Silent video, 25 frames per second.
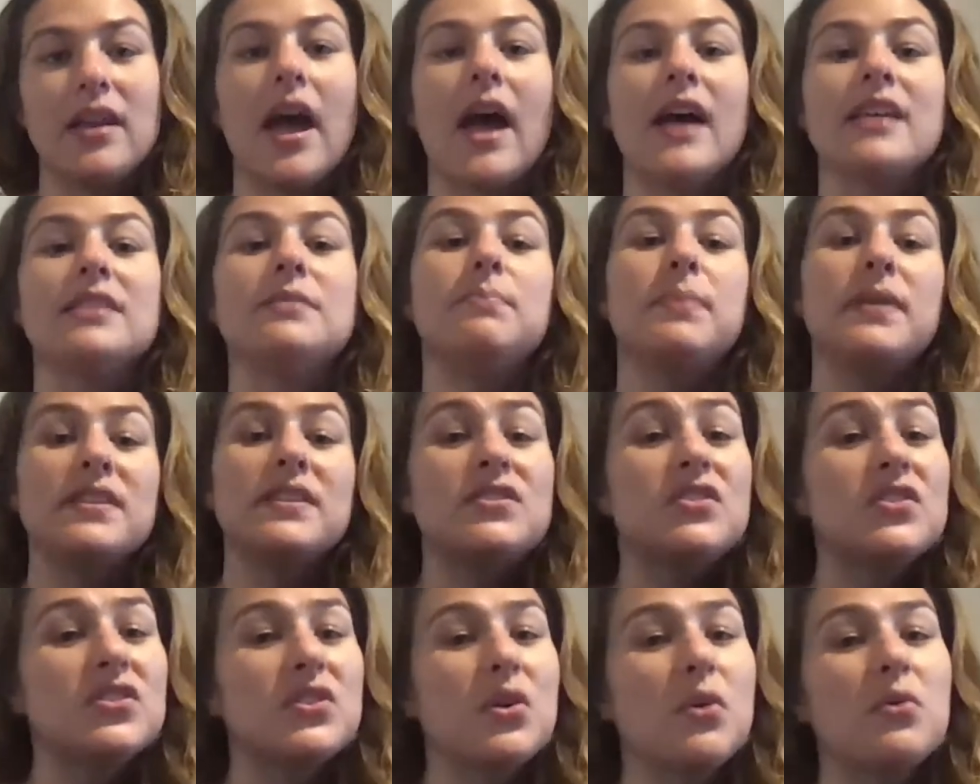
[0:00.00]
As
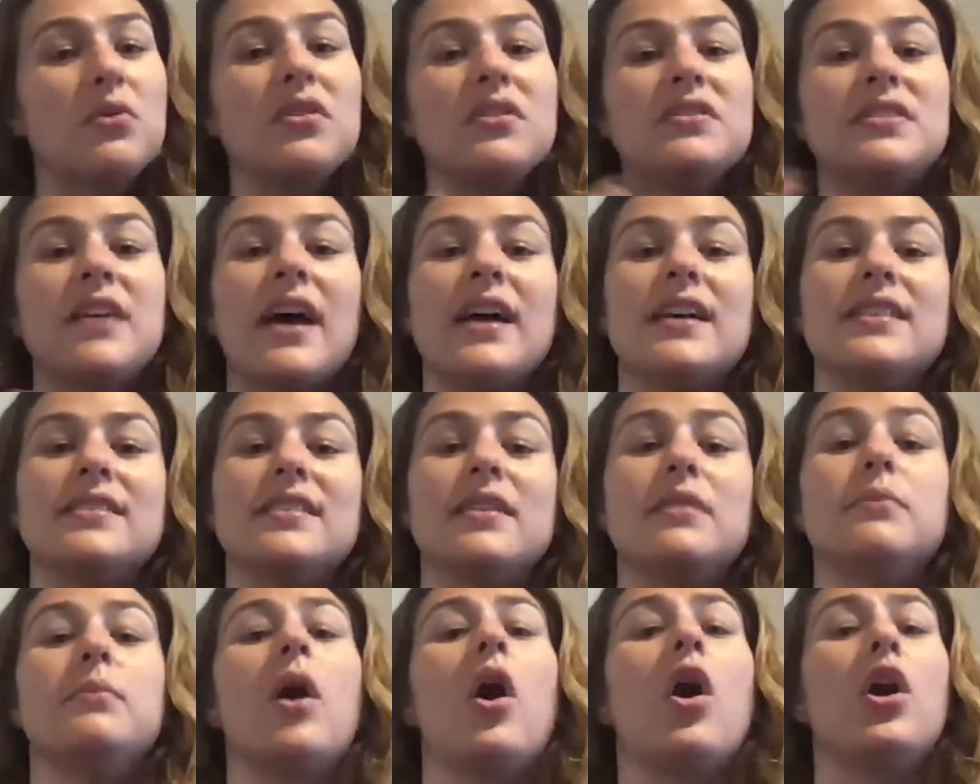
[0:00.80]
business owners, as
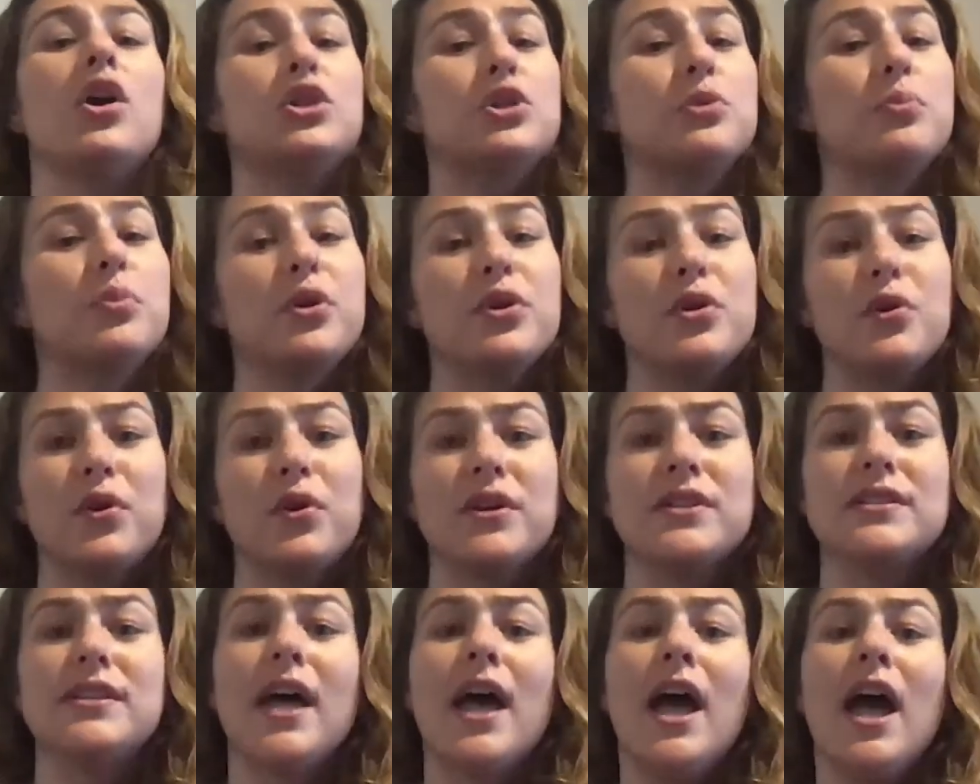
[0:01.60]
entrepreneurs,